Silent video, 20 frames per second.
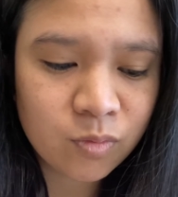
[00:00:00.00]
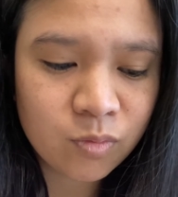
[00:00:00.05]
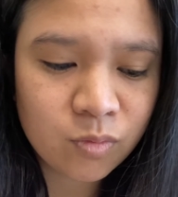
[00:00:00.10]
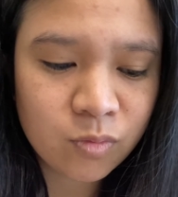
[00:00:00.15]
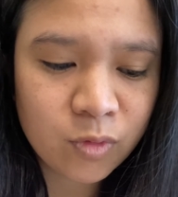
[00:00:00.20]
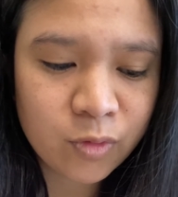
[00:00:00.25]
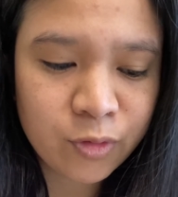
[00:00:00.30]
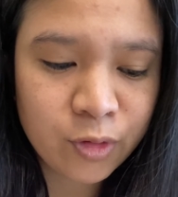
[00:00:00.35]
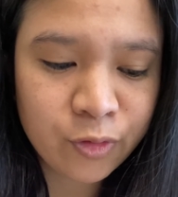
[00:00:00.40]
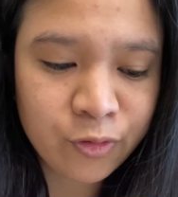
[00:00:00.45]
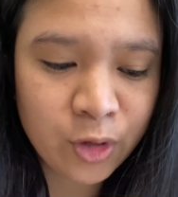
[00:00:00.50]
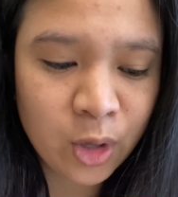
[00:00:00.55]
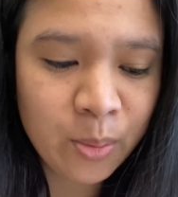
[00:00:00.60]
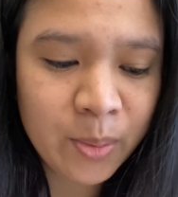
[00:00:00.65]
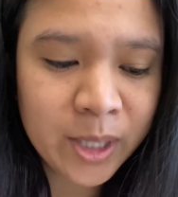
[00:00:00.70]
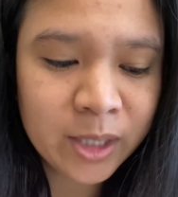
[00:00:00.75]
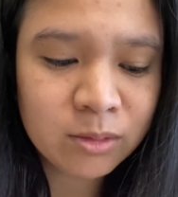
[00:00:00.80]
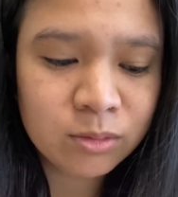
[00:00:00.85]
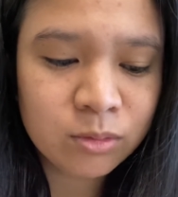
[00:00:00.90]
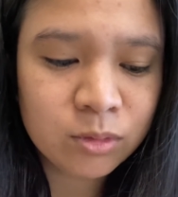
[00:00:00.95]

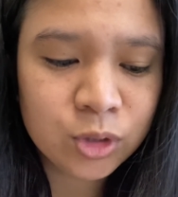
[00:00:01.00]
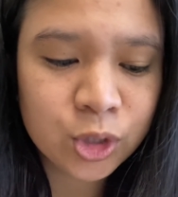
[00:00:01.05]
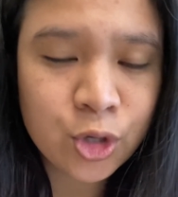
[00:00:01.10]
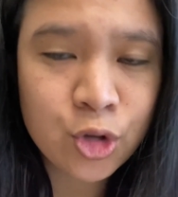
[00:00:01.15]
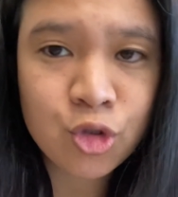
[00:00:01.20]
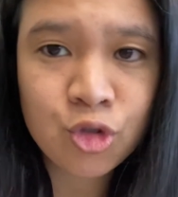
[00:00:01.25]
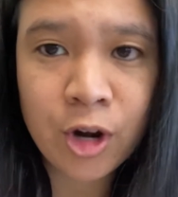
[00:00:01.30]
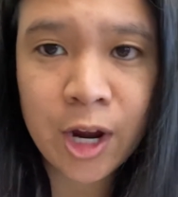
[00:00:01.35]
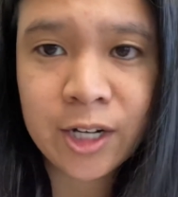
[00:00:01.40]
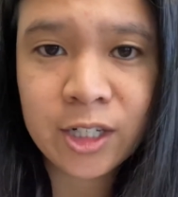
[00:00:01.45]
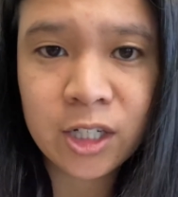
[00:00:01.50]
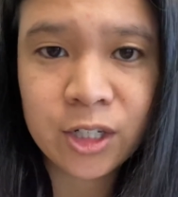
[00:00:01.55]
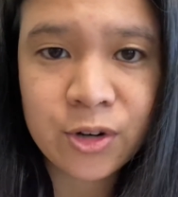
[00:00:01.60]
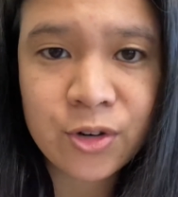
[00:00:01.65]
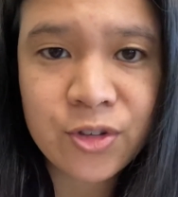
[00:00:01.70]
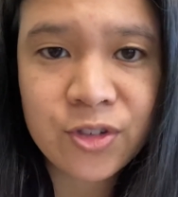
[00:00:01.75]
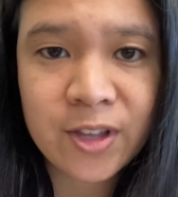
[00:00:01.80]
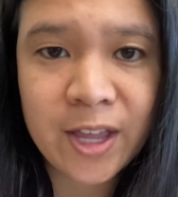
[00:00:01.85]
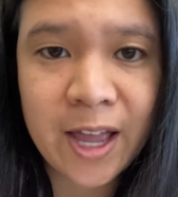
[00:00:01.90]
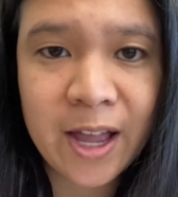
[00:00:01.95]
fulfillment just trying to
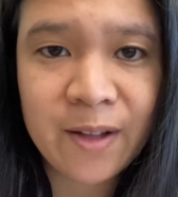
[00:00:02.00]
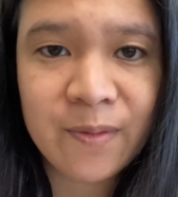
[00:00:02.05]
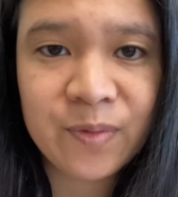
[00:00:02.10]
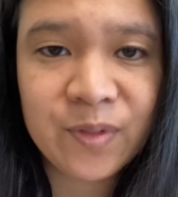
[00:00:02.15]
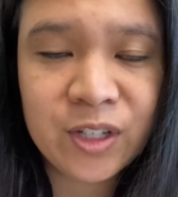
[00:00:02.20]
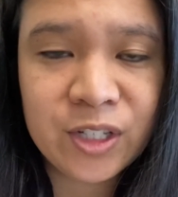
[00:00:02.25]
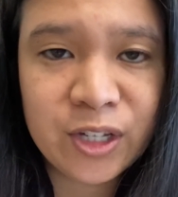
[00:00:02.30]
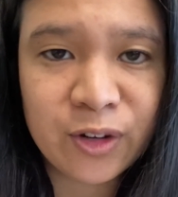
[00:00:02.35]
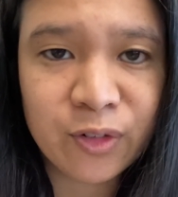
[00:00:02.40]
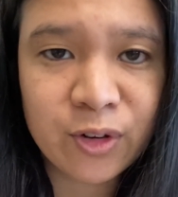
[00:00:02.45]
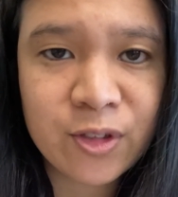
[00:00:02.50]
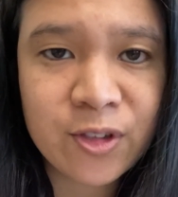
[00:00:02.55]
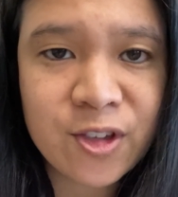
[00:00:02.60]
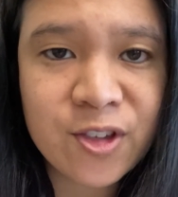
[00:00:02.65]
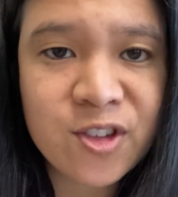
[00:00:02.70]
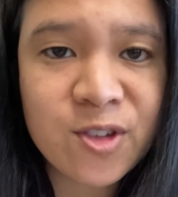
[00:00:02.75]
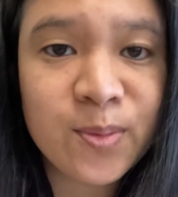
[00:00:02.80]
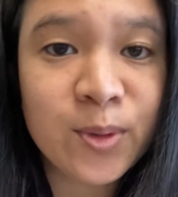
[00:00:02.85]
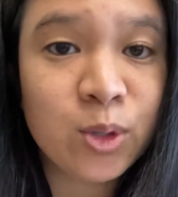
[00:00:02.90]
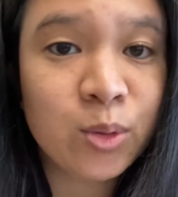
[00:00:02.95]
understand the
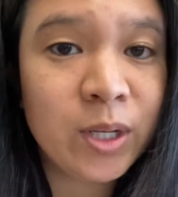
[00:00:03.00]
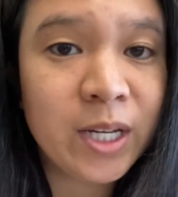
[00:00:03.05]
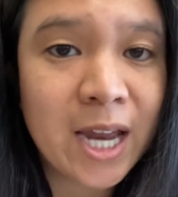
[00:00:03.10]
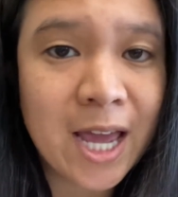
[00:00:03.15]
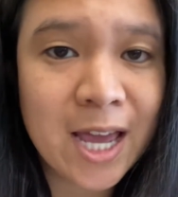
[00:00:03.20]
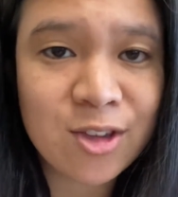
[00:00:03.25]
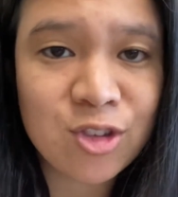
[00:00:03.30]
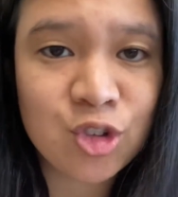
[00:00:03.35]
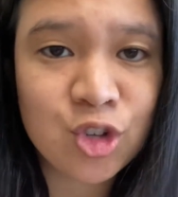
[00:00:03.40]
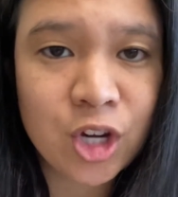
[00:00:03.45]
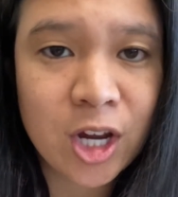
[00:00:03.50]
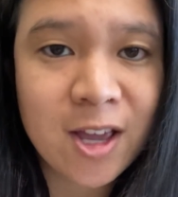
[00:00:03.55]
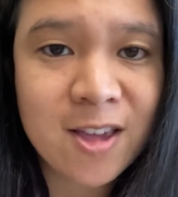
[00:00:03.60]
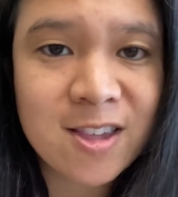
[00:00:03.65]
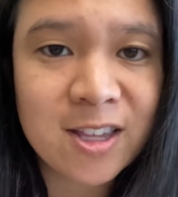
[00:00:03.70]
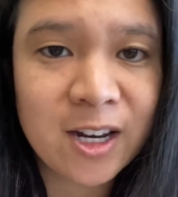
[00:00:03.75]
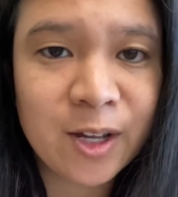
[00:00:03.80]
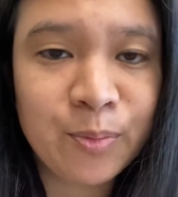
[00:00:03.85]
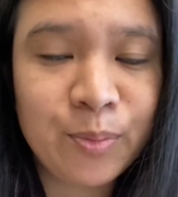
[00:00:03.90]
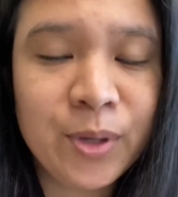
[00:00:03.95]
differences between SJs
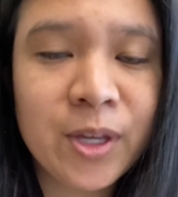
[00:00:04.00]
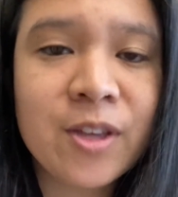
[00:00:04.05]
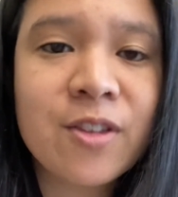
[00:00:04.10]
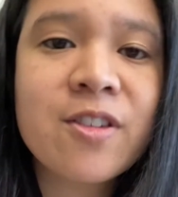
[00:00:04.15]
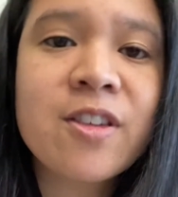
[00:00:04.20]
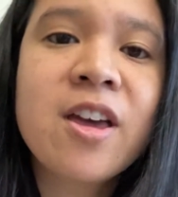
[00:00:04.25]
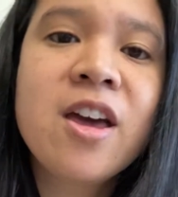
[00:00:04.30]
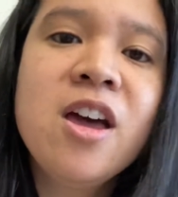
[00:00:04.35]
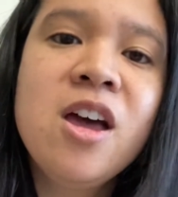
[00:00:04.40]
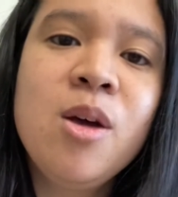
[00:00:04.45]
and NPs,